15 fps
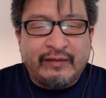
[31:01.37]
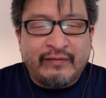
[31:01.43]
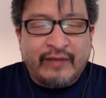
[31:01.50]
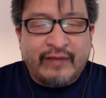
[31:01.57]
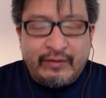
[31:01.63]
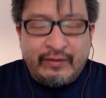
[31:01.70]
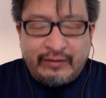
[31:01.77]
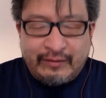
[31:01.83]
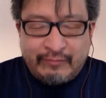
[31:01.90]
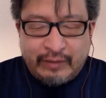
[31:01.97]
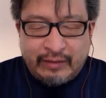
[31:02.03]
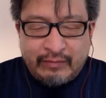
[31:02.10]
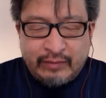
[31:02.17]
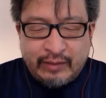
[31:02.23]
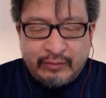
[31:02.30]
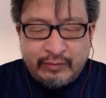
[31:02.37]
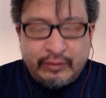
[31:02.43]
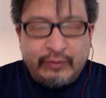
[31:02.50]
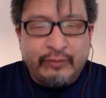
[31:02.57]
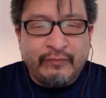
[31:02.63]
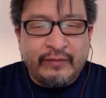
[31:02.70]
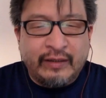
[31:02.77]
of Audi and
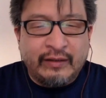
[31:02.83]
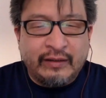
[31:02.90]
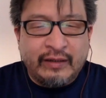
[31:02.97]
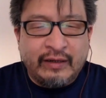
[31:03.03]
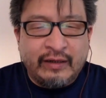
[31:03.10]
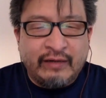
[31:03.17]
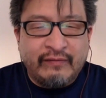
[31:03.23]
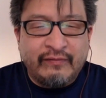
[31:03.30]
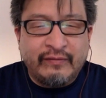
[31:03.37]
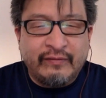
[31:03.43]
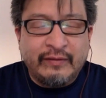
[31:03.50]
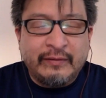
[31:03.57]
BMW, who've got the kind of